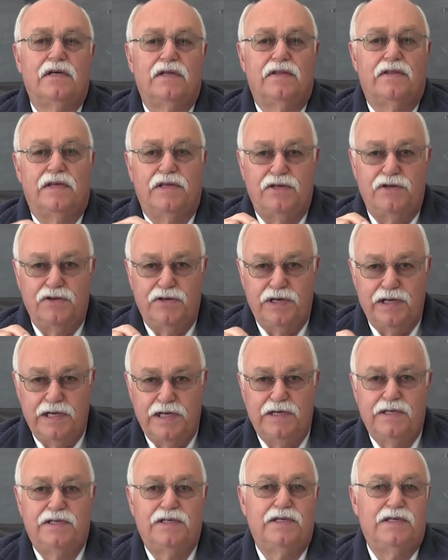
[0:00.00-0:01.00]
then you
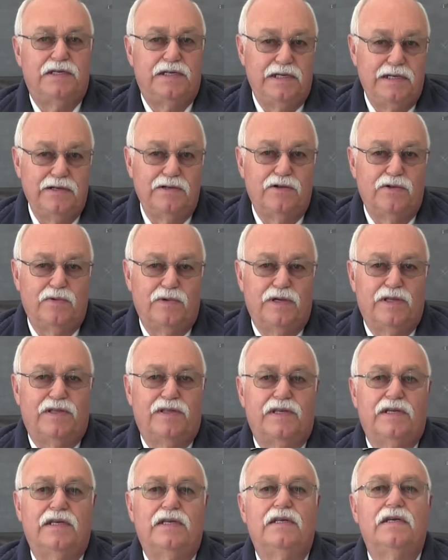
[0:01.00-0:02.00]
need to deal
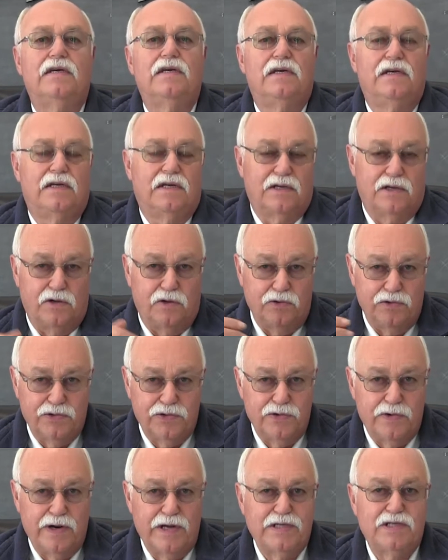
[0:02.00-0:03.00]
with it, go
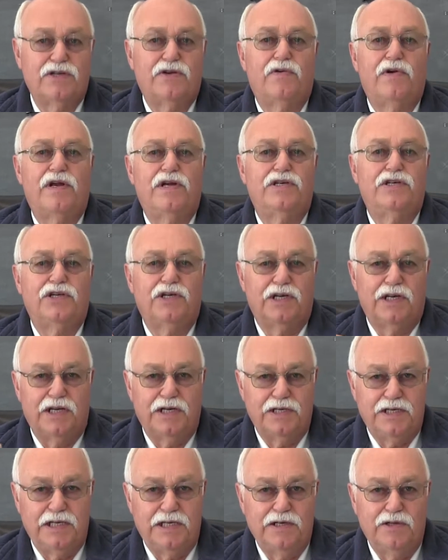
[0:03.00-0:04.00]
through restoration
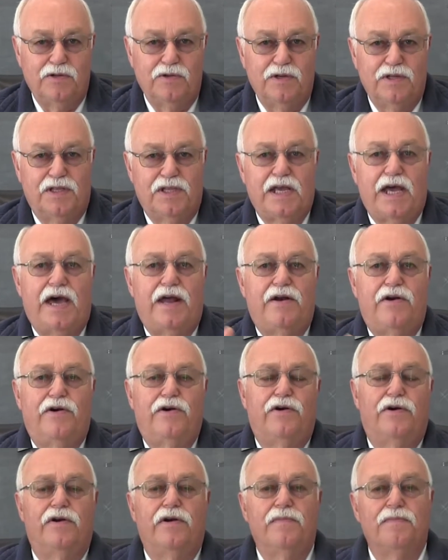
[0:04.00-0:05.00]
and deal with that
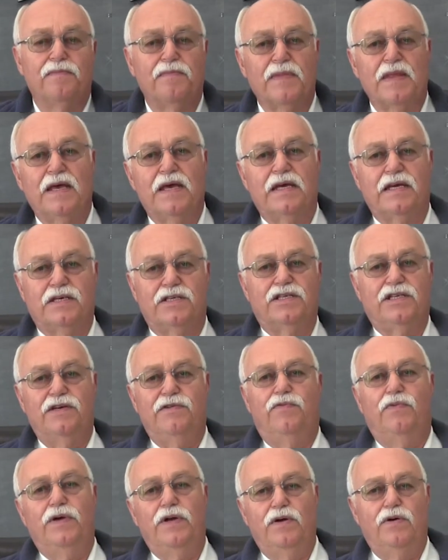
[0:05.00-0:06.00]
hurt. Because see,
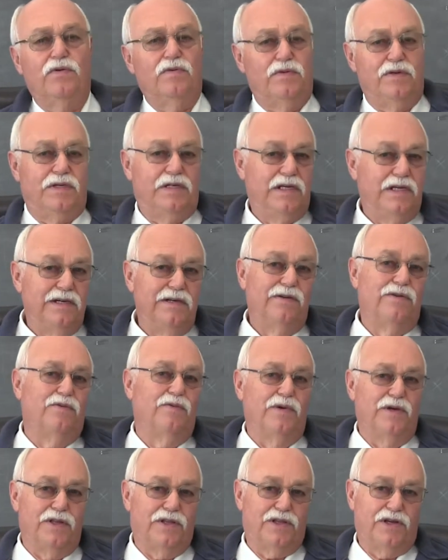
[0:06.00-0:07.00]
if we don't deal
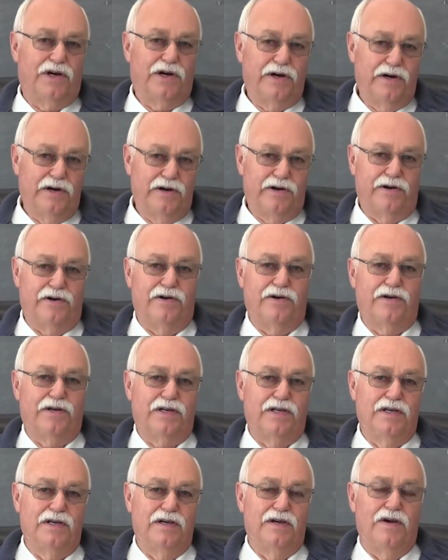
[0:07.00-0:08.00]
with
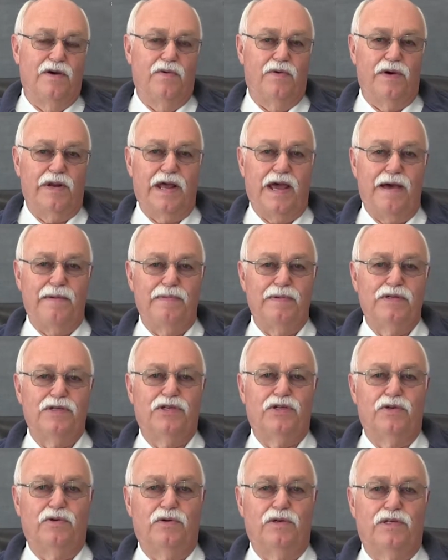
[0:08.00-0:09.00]
hurt, what
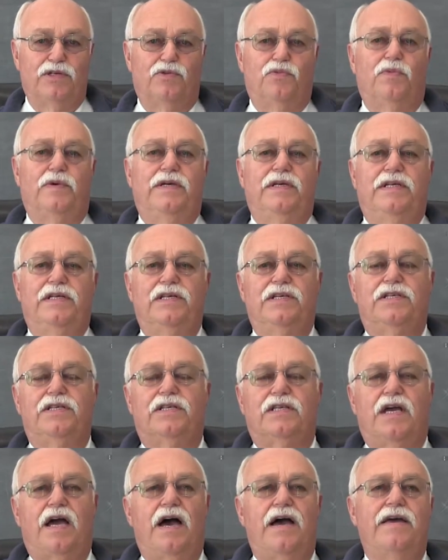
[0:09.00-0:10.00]
happens to us, we
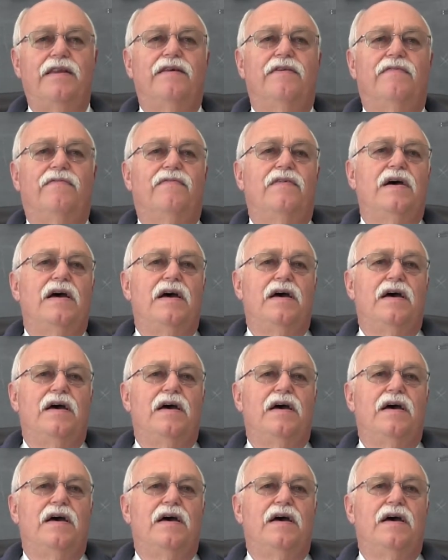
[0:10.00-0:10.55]
just kind of